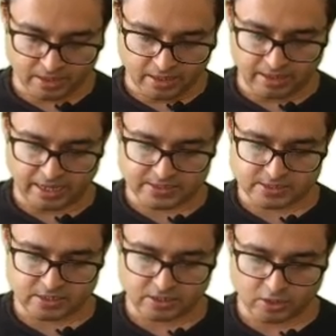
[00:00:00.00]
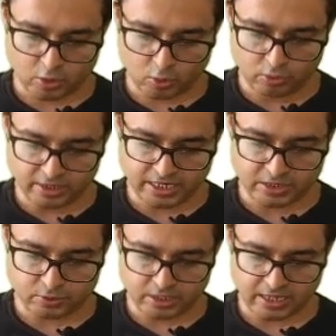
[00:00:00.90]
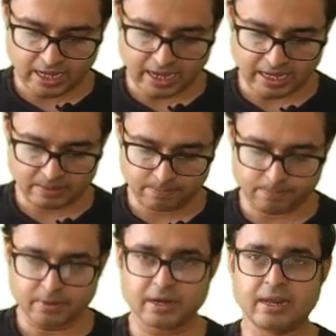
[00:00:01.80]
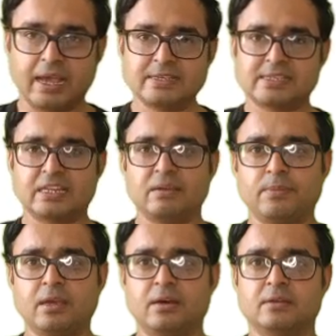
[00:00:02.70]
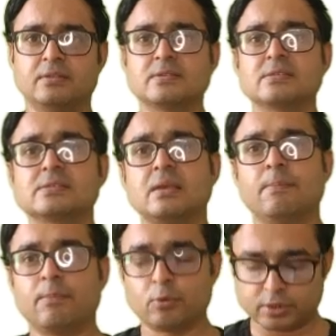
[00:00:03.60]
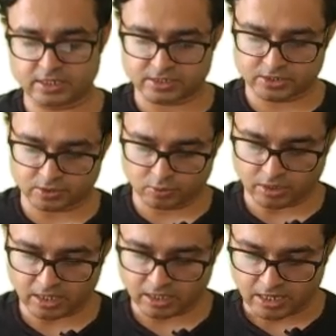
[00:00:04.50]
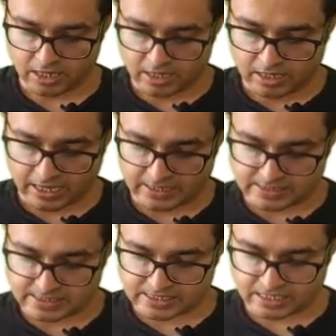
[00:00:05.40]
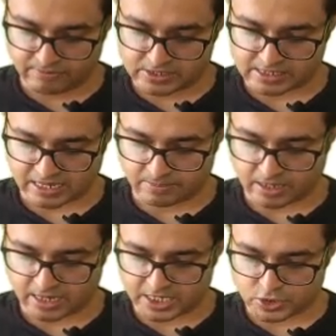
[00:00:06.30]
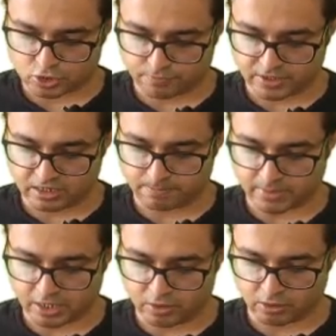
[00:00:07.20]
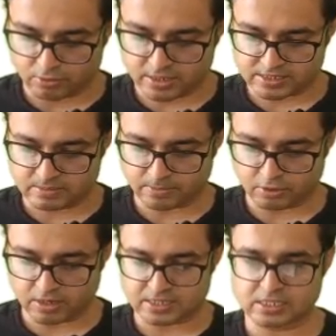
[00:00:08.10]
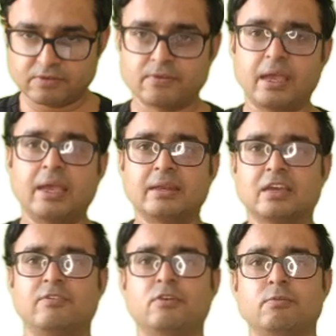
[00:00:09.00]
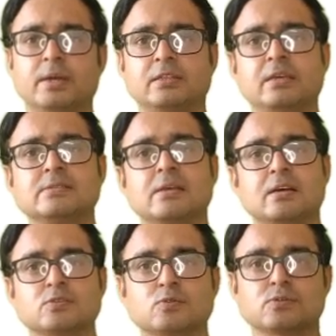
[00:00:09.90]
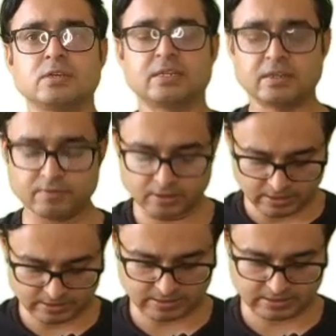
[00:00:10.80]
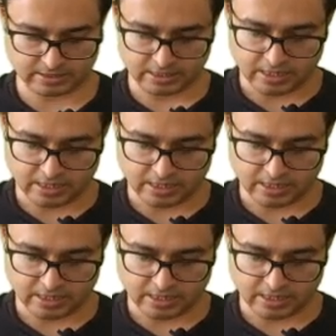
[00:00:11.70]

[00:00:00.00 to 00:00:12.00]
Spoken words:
Next, non-ketotic hyperglycemia. This is important. Okay, ACC with cerebral atrophy, myoclonus, and progressive encephalopathies associated with this.